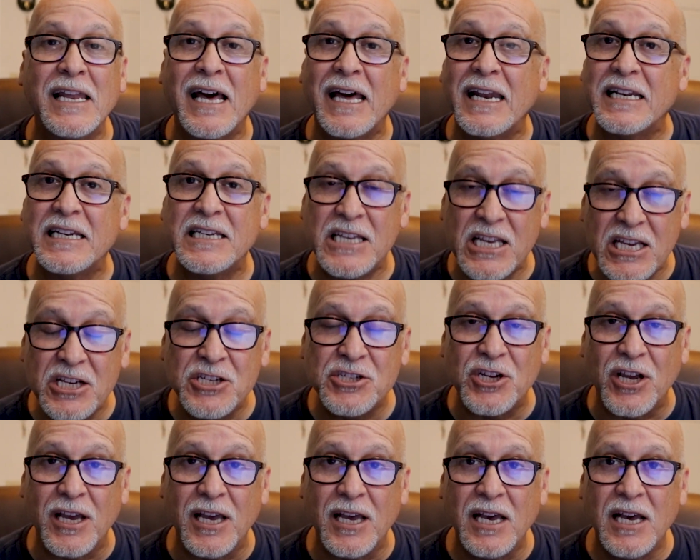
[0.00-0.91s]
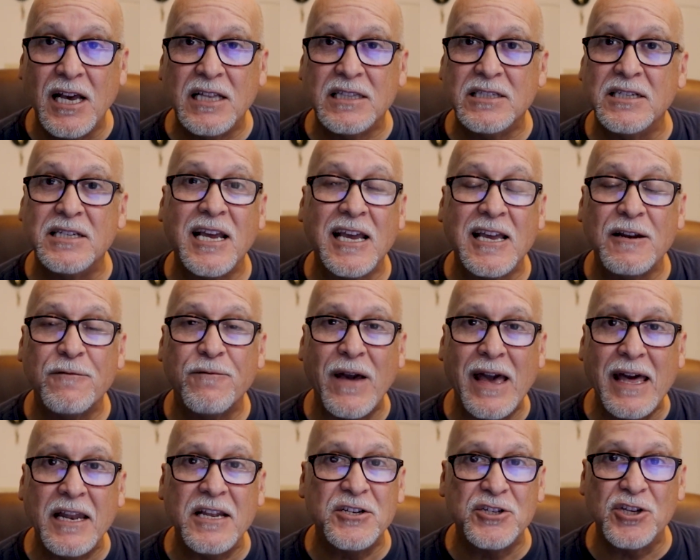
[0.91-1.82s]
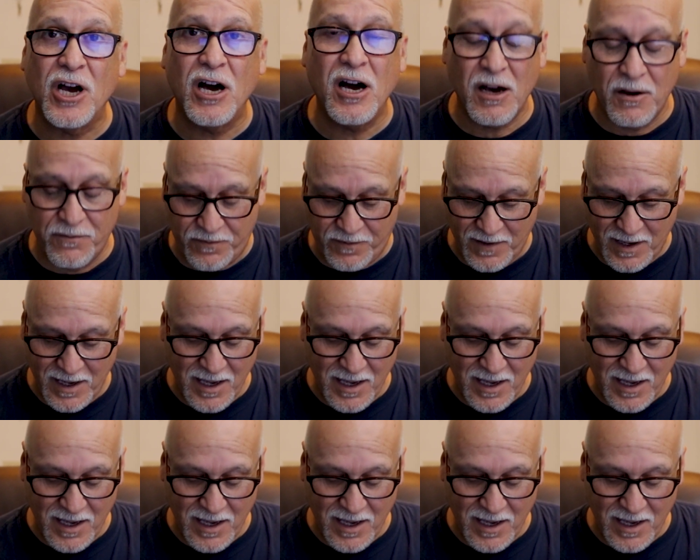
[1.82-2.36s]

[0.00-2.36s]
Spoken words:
out of TJ to take advantage of